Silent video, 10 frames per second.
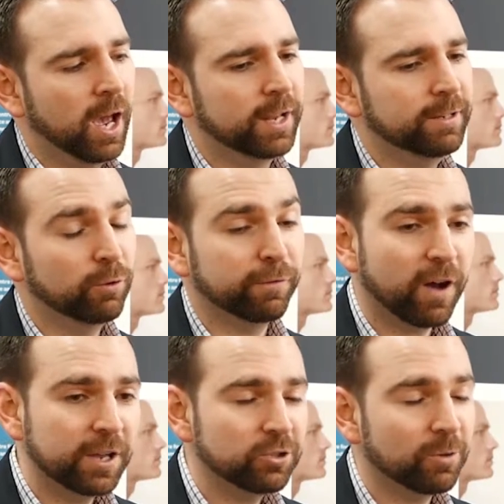And if you'll
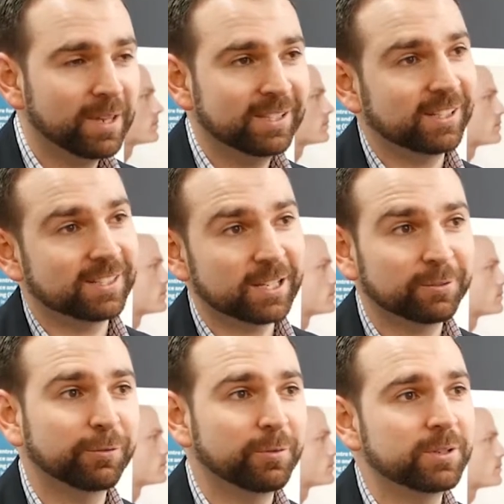find you're not being
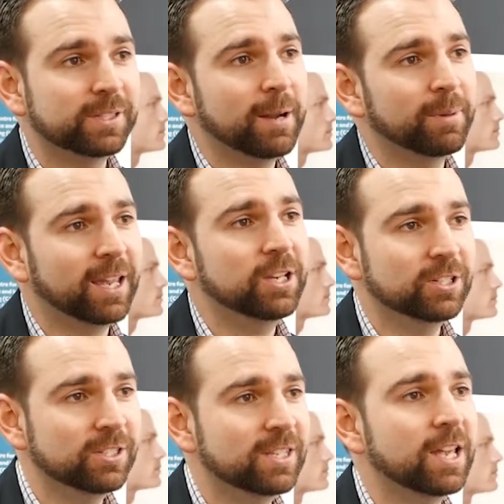successful from those 10
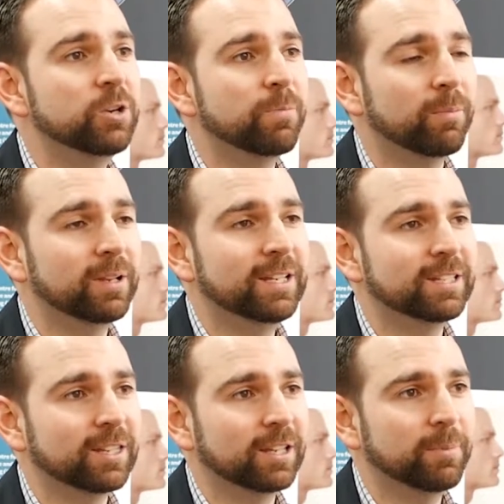applications, then you probably need
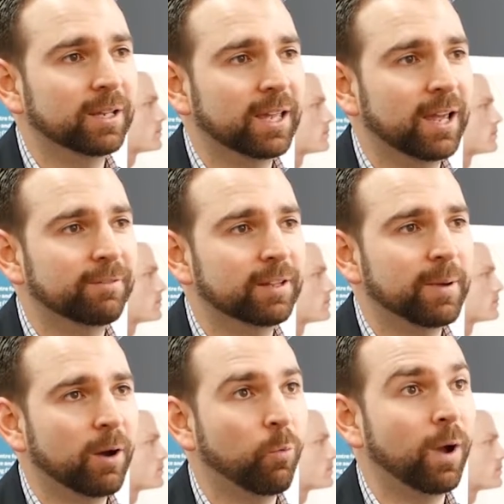to think a bit carefully
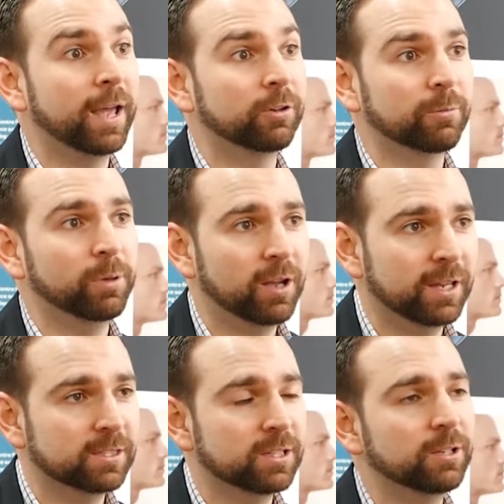about where you're
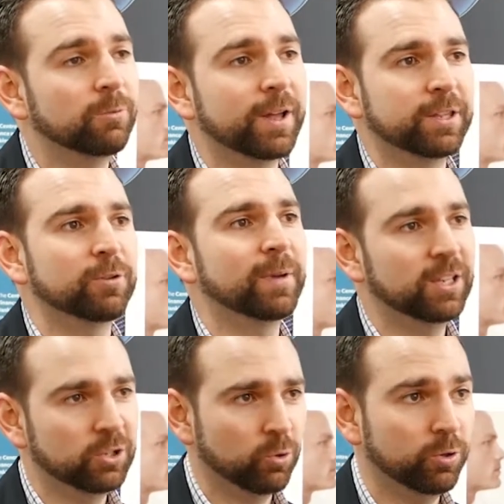applying to, whether you're
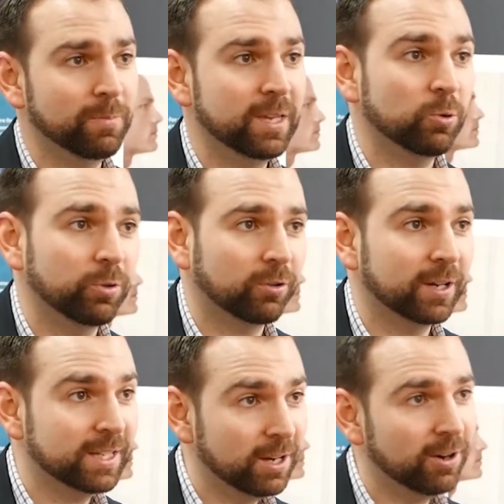making sure you meet all the
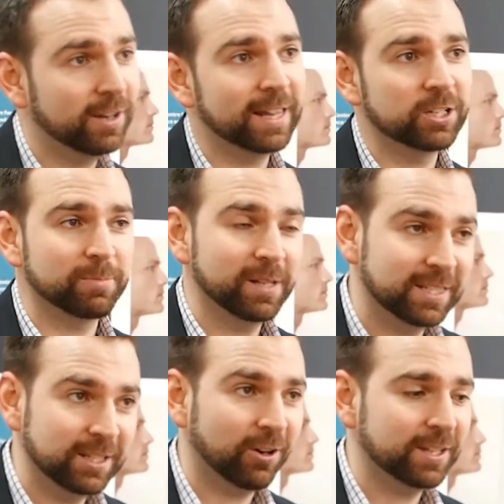criteria and
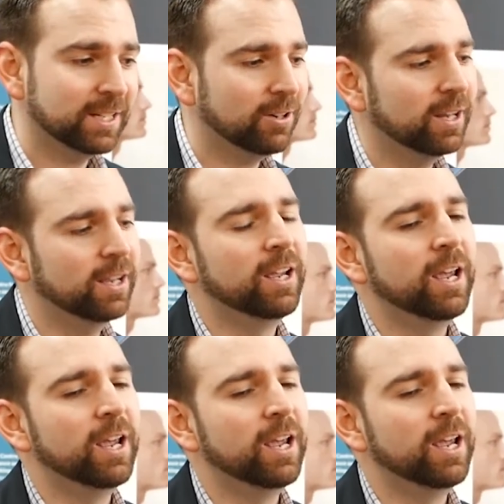eligibility criteria.